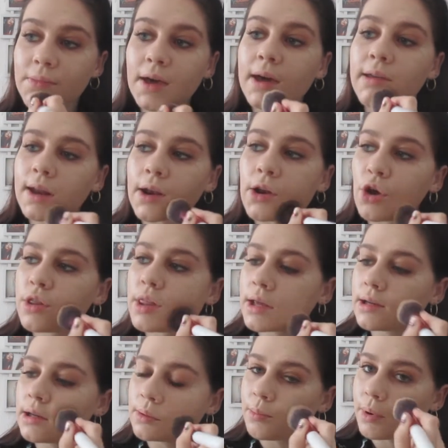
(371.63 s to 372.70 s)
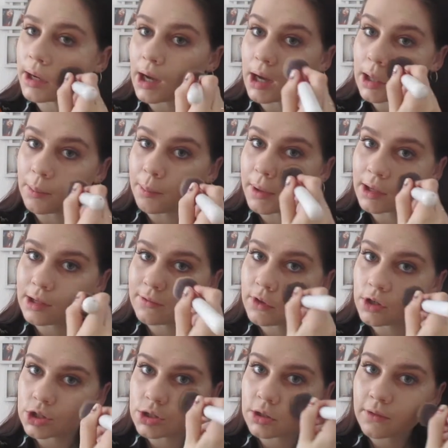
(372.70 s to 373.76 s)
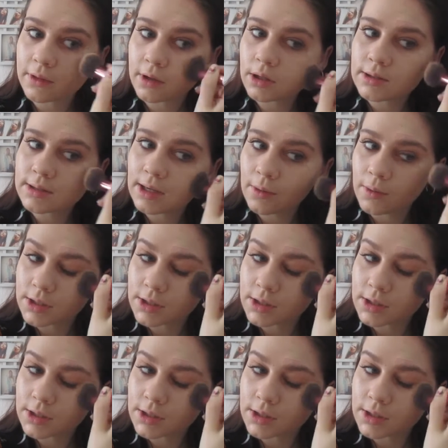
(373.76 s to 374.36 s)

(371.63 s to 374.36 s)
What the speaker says: and I know they did bring out a bigger version of the concealer,